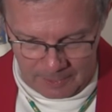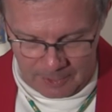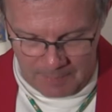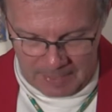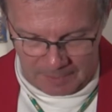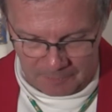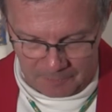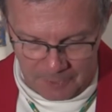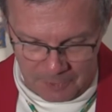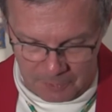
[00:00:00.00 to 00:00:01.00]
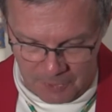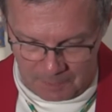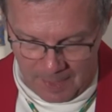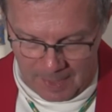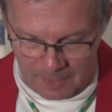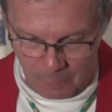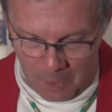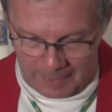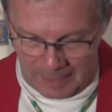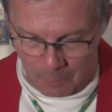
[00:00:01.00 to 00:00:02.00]
To make the first response
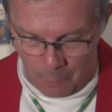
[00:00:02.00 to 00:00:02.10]
one that